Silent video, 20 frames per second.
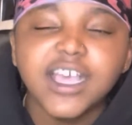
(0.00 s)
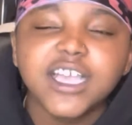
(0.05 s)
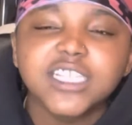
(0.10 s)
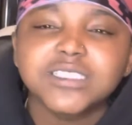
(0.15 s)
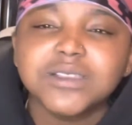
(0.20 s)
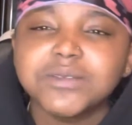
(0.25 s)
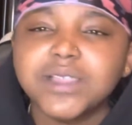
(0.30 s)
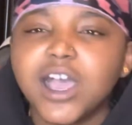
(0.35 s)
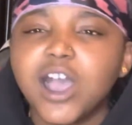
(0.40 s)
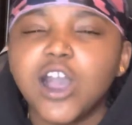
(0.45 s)
So
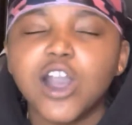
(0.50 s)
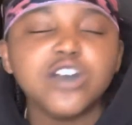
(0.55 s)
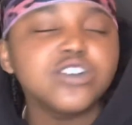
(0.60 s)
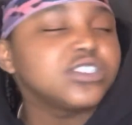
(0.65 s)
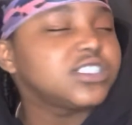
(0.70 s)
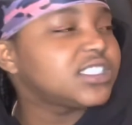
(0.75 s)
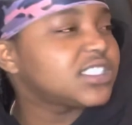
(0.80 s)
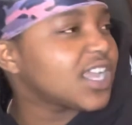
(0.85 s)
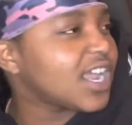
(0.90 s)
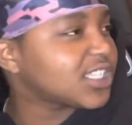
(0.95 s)
I'm like, oh
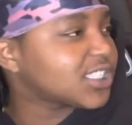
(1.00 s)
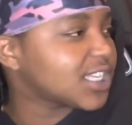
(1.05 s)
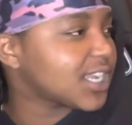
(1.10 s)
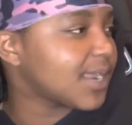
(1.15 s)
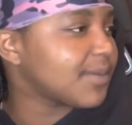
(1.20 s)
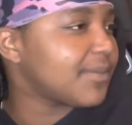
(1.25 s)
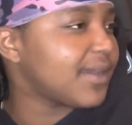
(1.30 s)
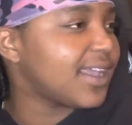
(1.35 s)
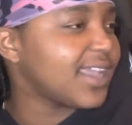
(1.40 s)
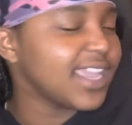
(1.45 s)
shit, I
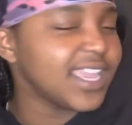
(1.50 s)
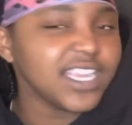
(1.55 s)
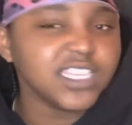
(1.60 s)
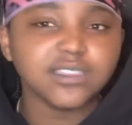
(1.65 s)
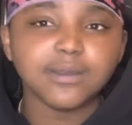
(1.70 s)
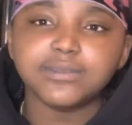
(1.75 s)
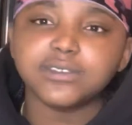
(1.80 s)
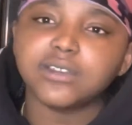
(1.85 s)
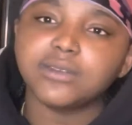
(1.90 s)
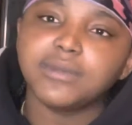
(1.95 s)
turn my head.
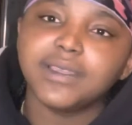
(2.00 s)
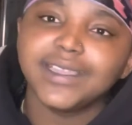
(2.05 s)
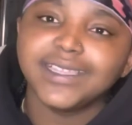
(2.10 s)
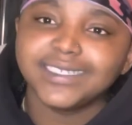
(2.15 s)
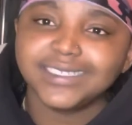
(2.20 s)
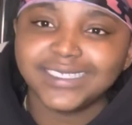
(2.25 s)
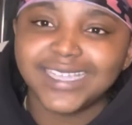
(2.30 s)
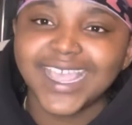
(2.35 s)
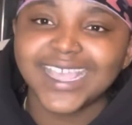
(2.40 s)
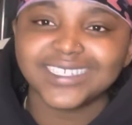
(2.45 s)
some some
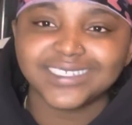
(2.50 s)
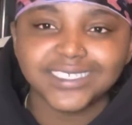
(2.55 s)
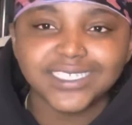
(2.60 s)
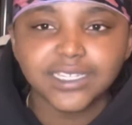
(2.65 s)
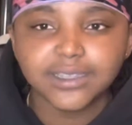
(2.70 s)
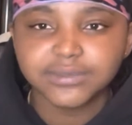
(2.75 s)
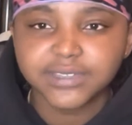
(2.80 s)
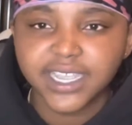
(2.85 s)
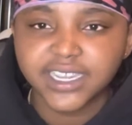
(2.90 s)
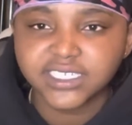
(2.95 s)
that's
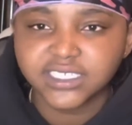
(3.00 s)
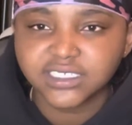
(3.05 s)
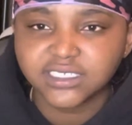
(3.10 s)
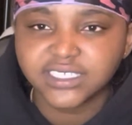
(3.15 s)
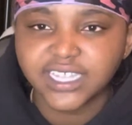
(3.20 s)
them type shit.